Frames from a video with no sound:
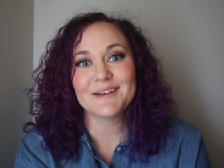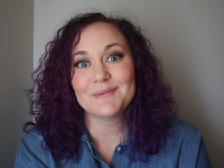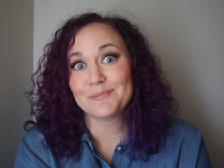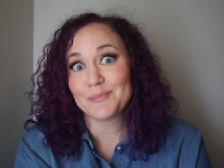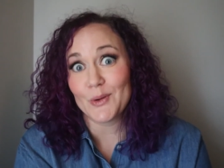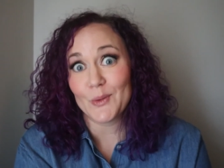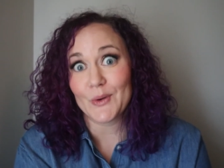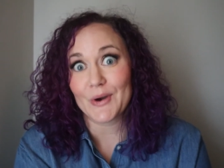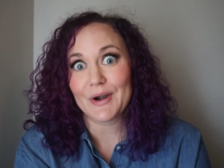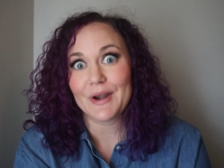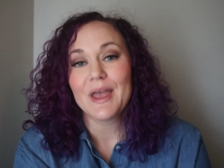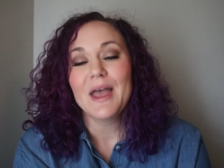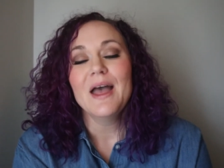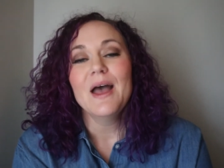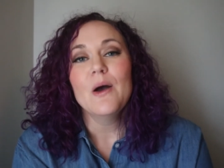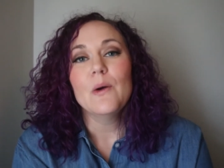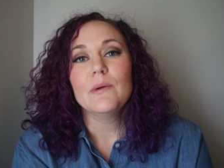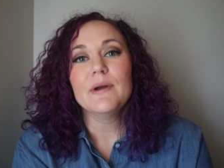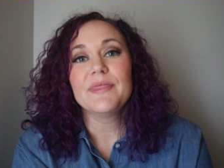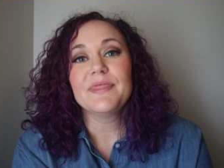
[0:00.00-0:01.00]
board.
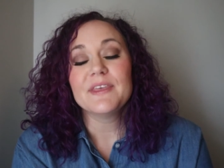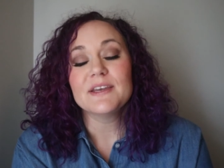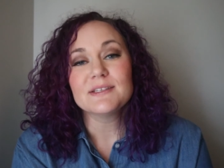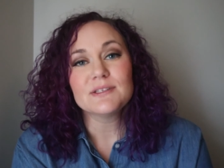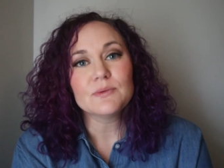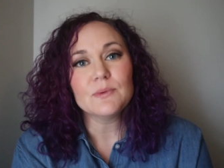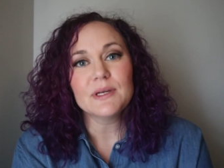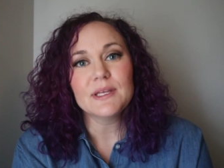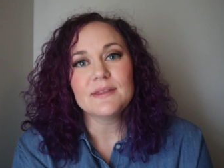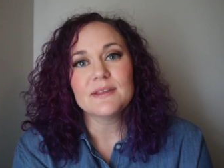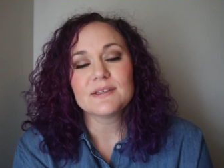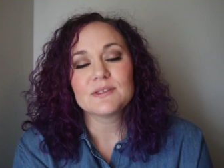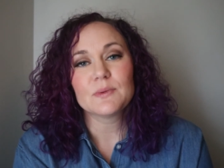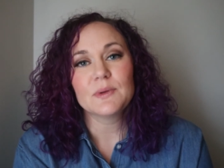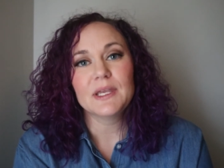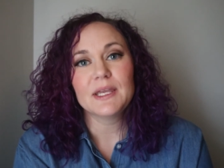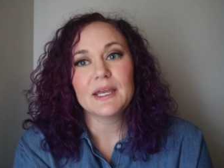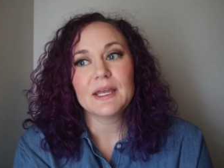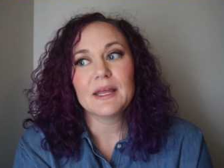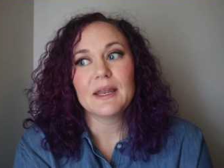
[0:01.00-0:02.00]
With this one this
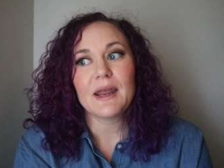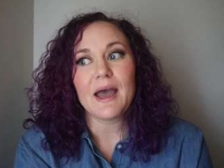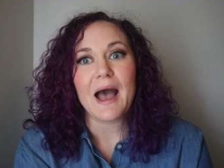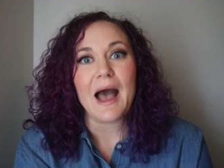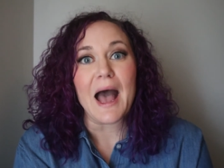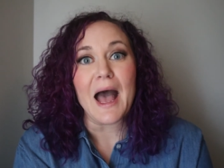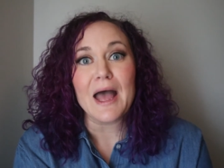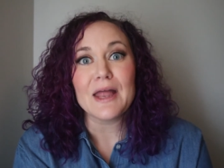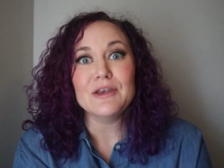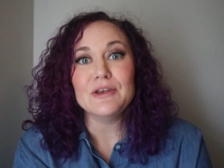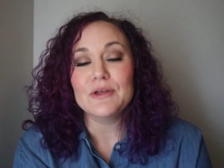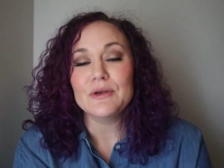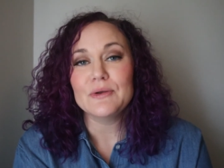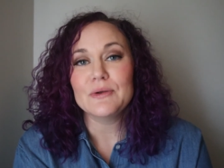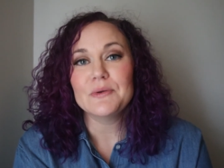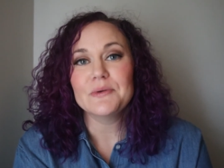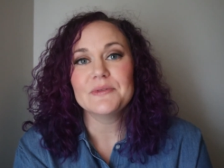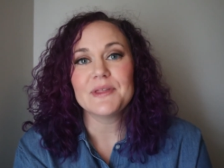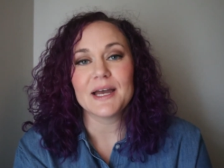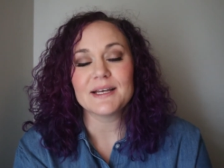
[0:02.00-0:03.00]
weekend, I
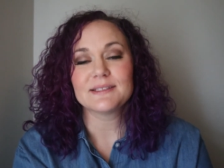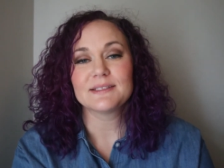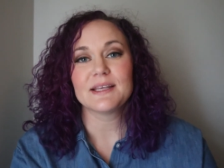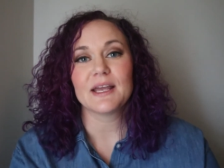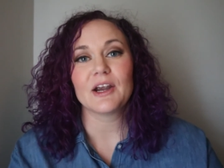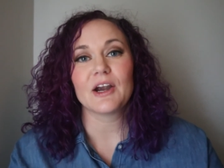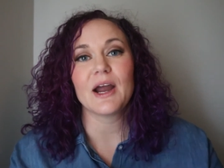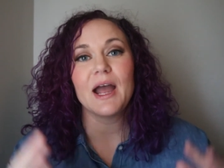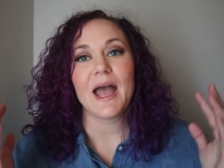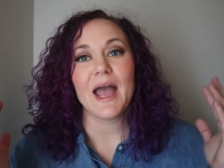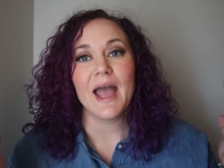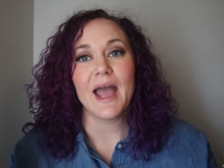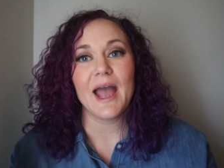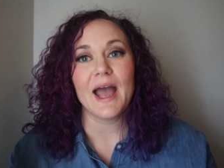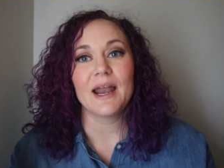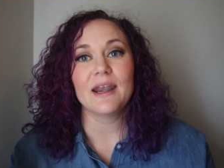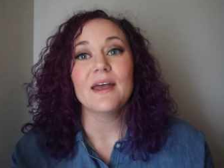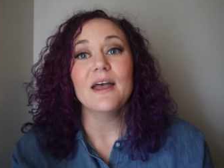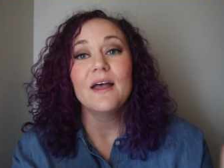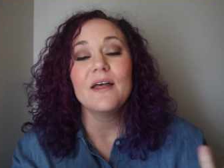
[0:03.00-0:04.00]
knew that Sarah
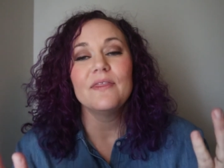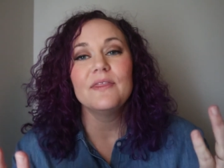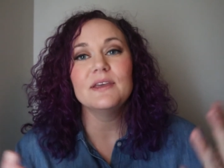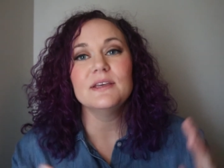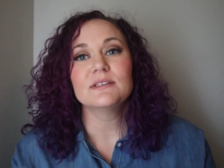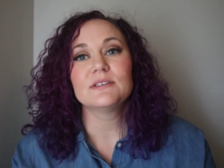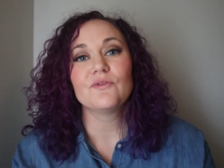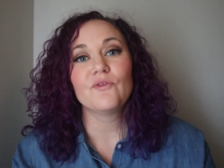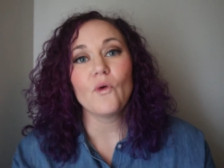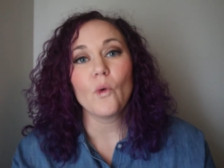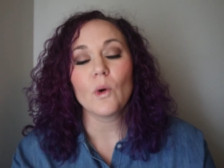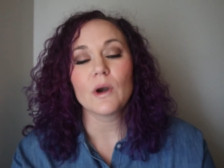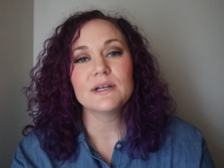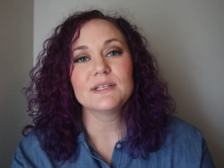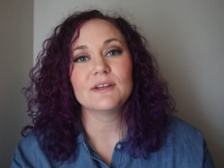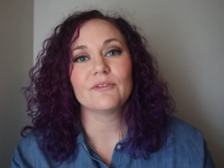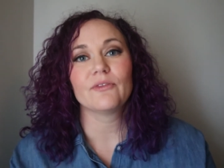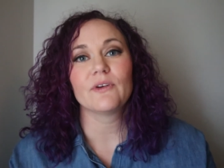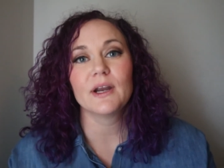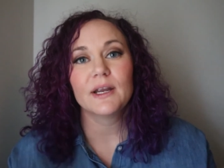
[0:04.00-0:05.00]
had these 4
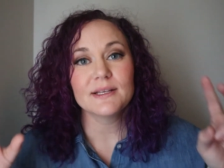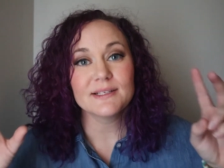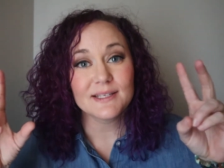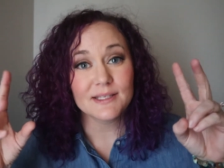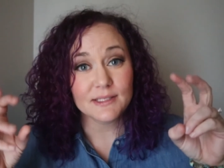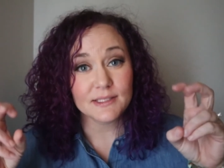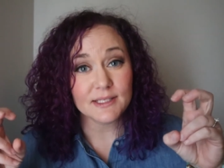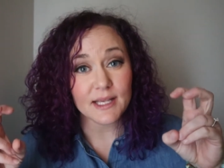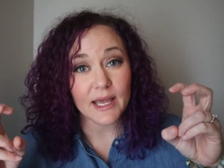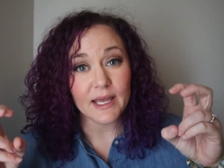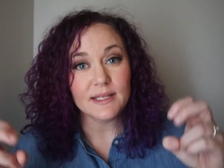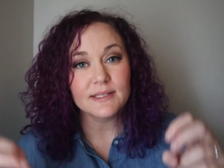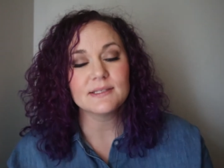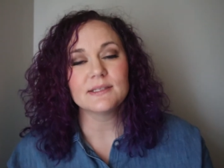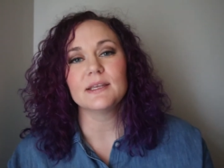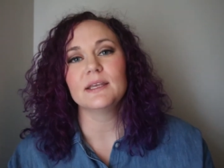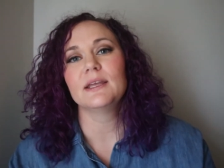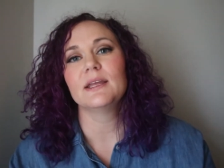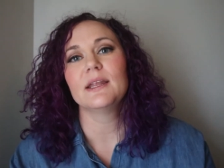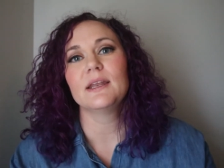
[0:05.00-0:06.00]
different
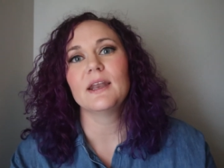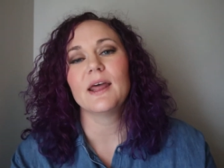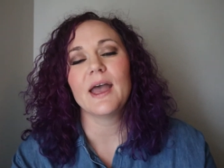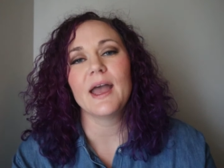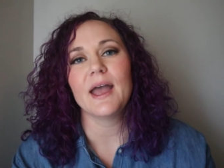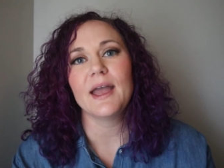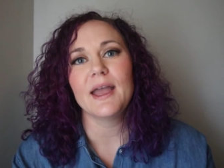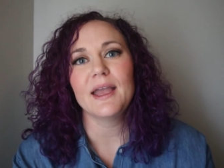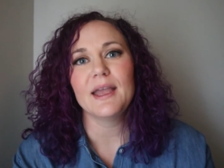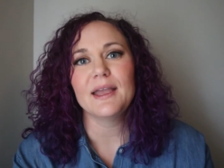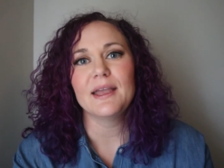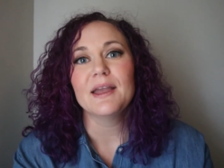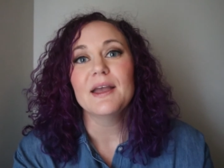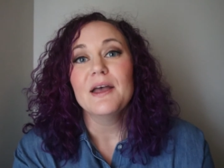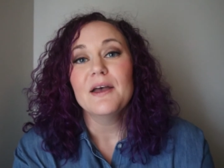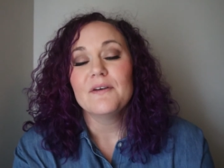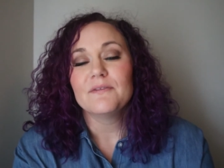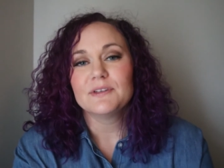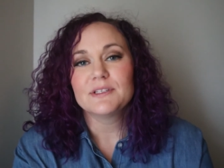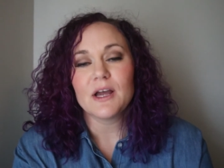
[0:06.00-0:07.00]
sets in a
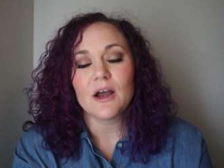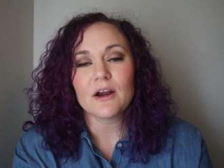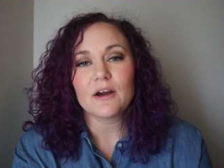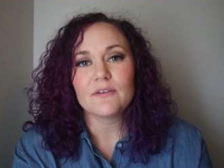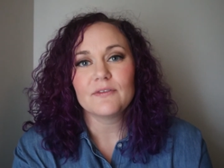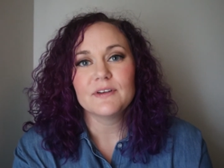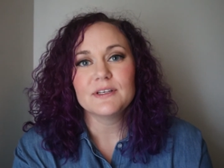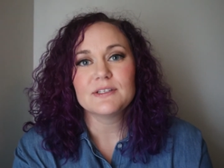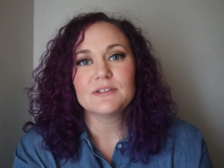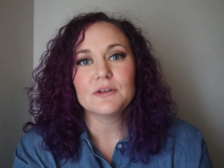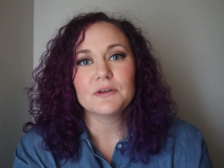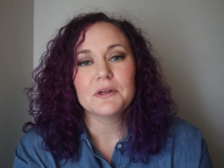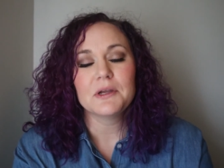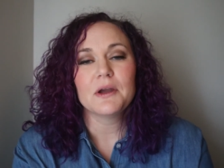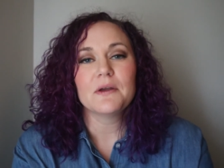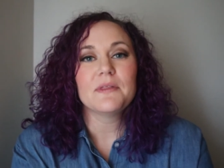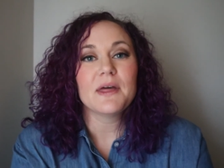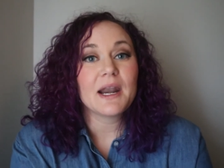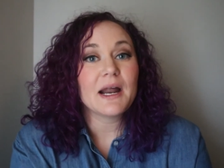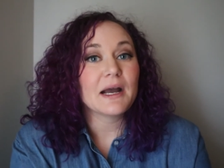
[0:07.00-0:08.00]
photography
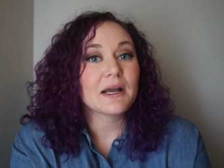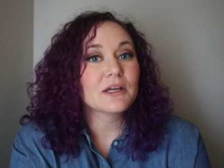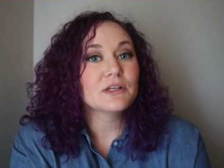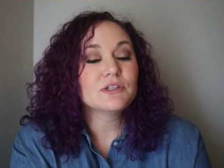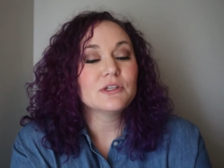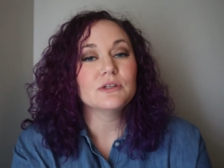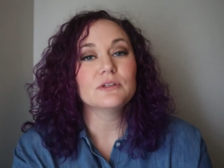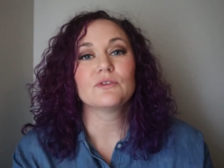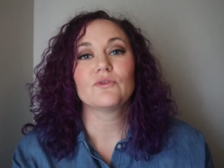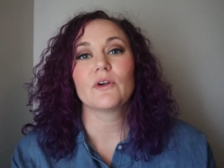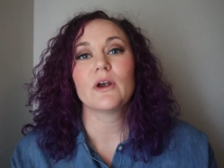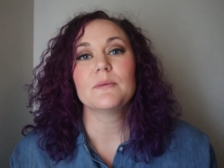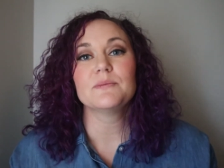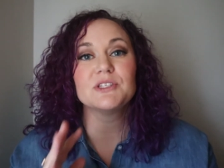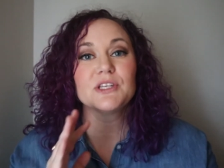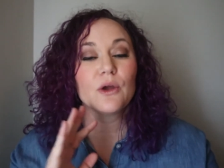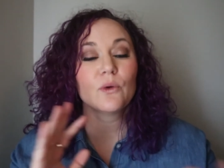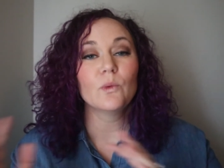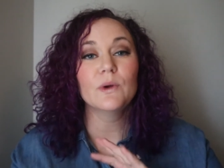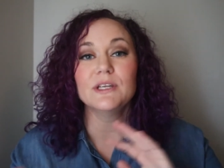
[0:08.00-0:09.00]
studio that I could choose from.
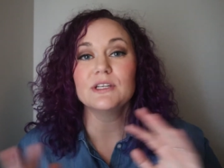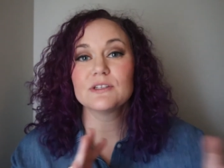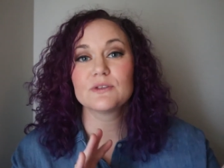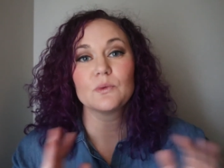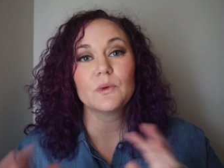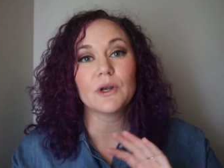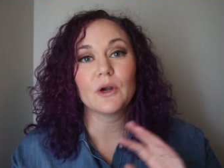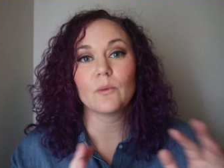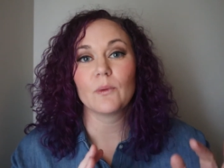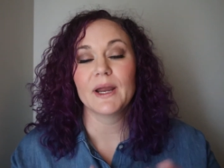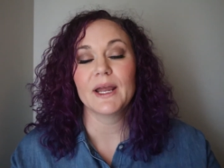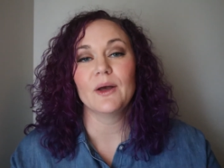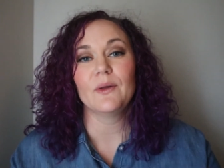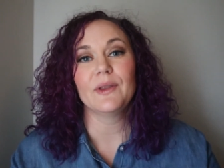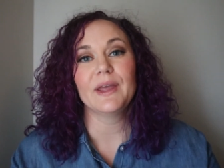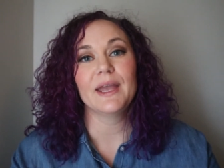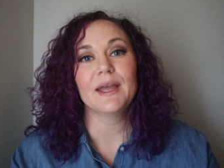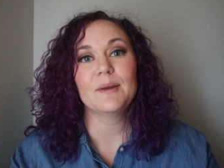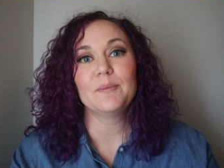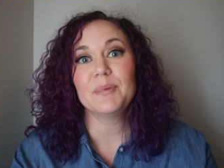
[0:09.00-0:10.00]
So we just went
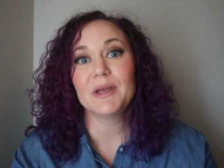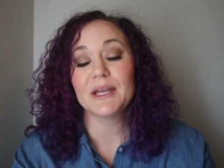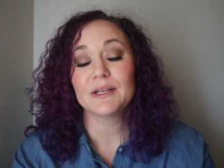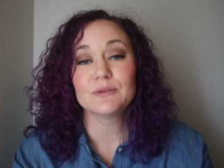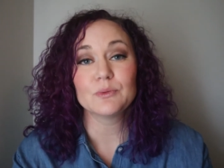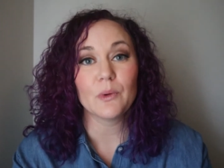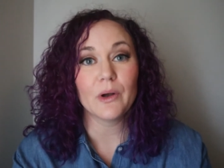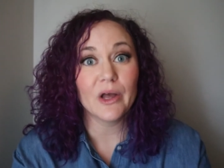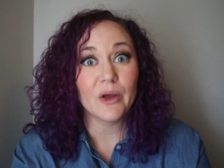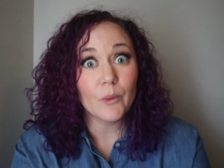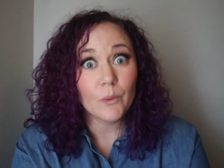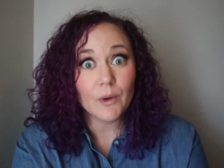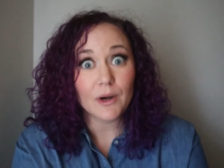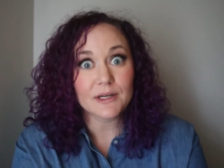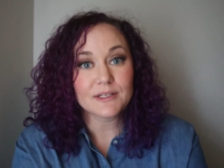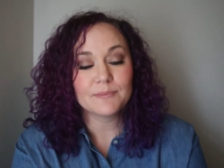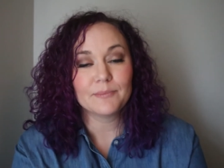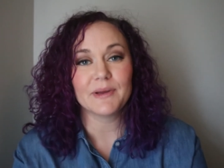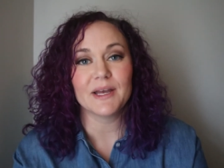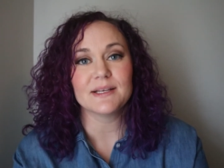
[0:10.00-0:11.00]
around and picked what
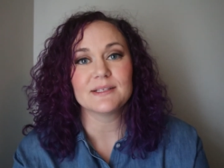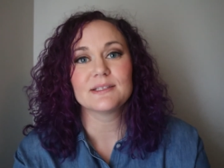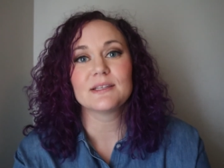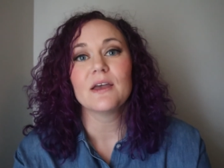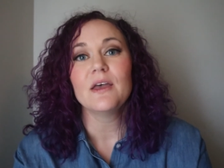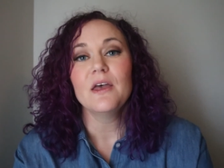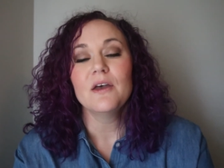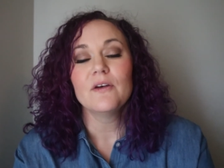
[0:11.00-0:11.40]
worked best